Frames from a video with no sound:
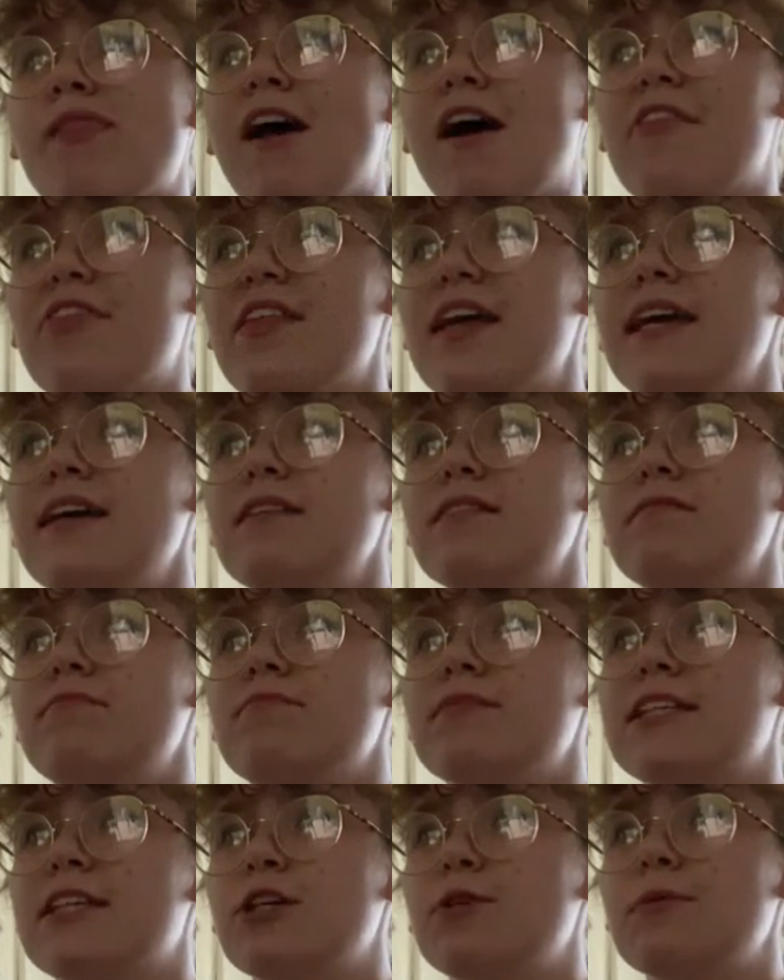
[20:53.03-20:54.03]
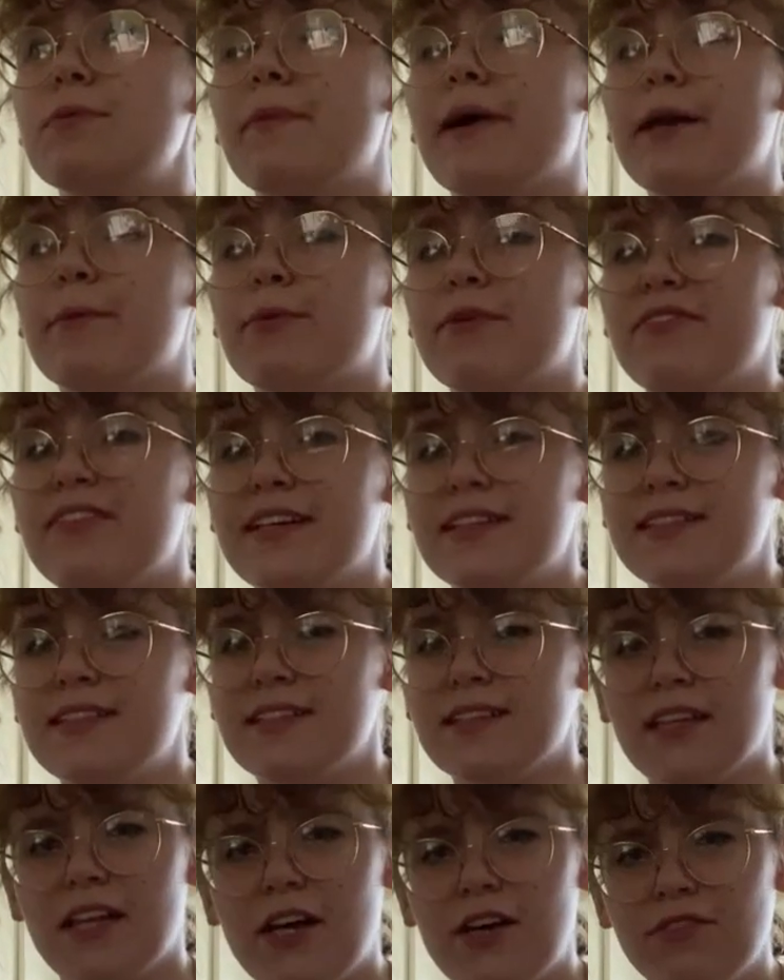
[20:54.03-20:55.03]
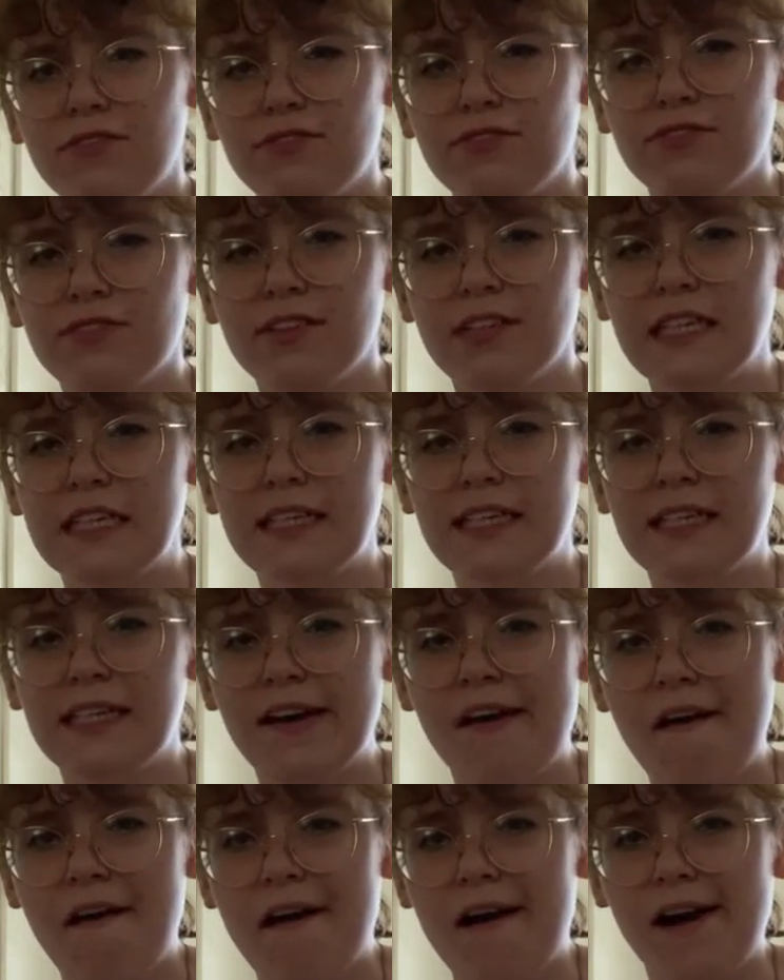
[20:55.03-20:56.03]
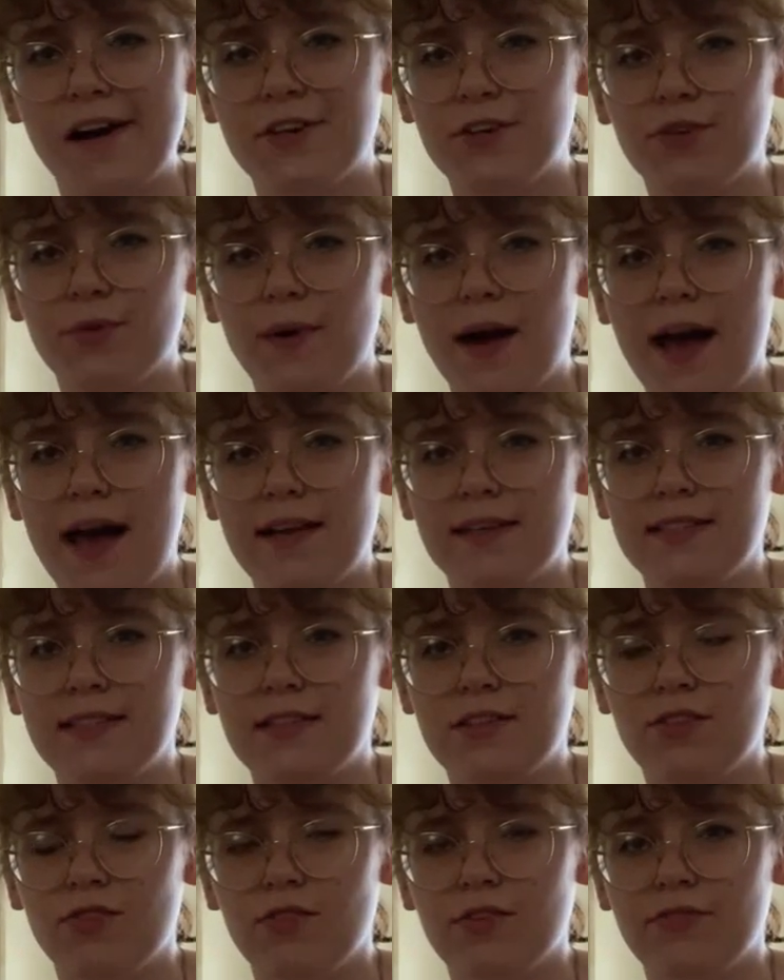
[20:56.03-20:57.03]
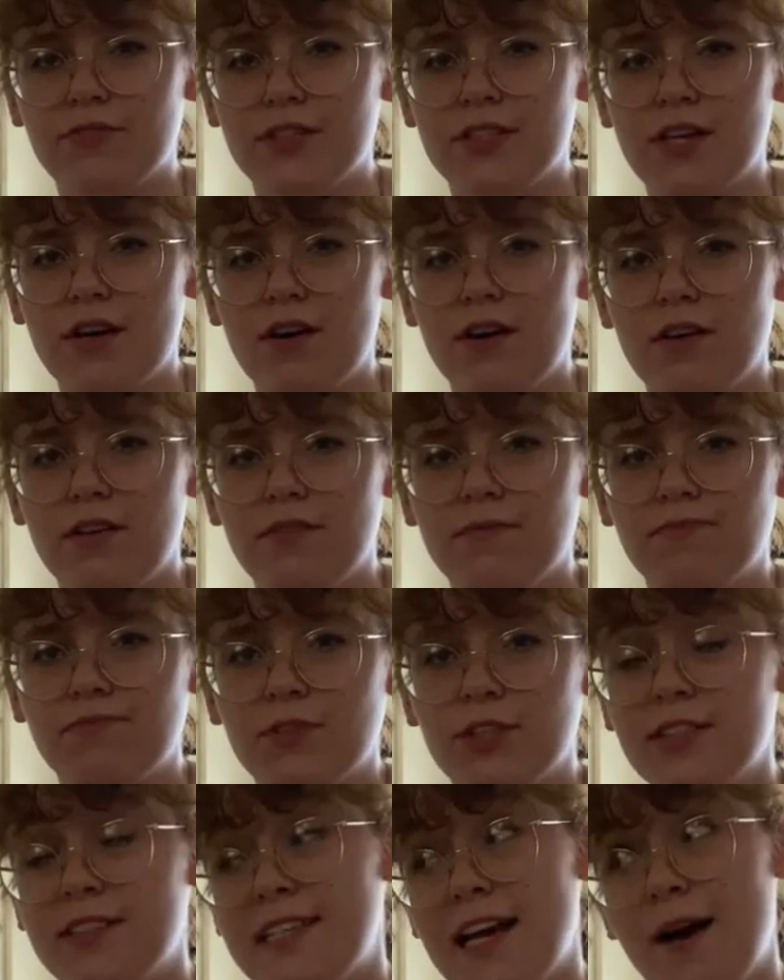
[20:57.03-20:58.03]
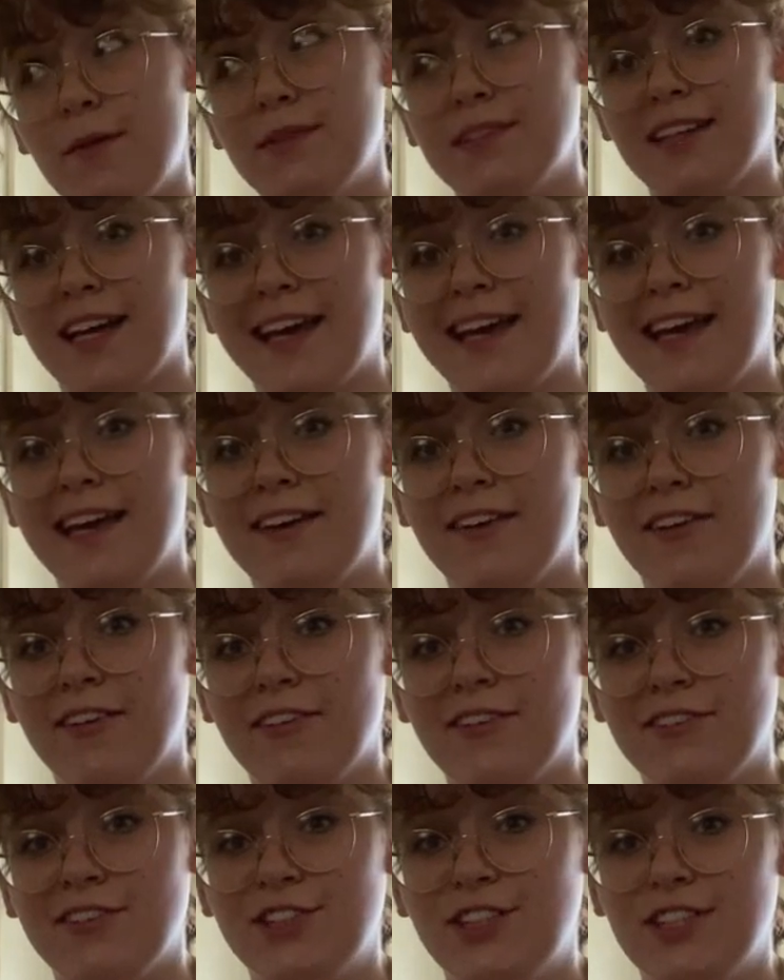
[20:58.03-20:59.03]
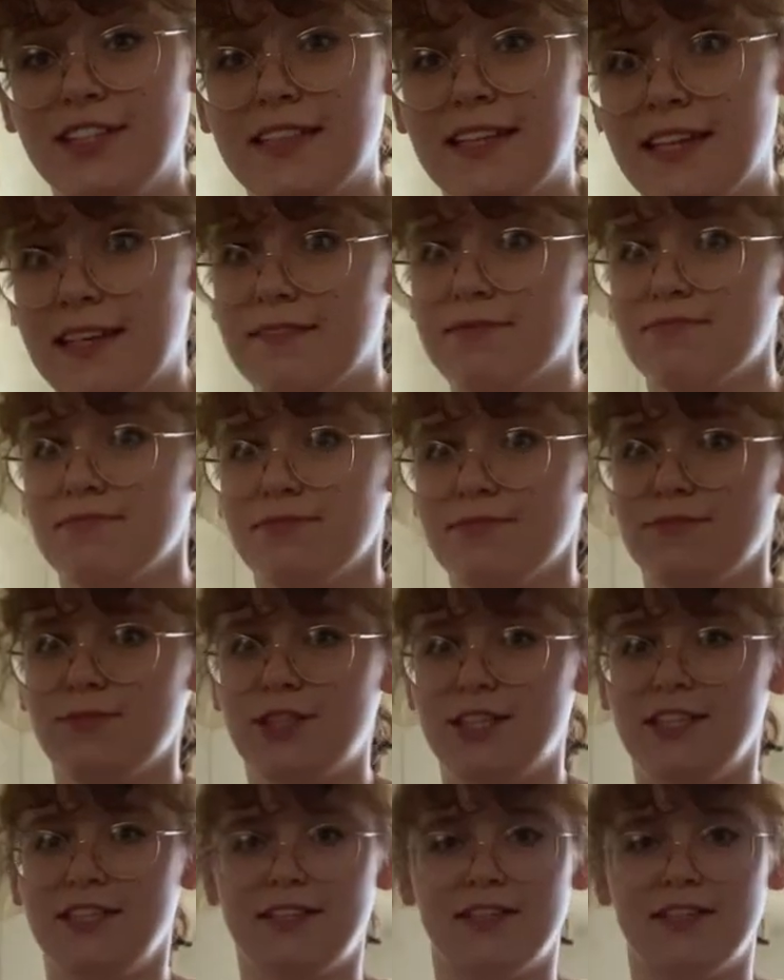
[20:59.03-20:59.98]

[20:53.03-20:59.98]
I think Gilbert might have professed his love. I don't know what Anne did though in return, because now he's like hitting on her and she's like, what are you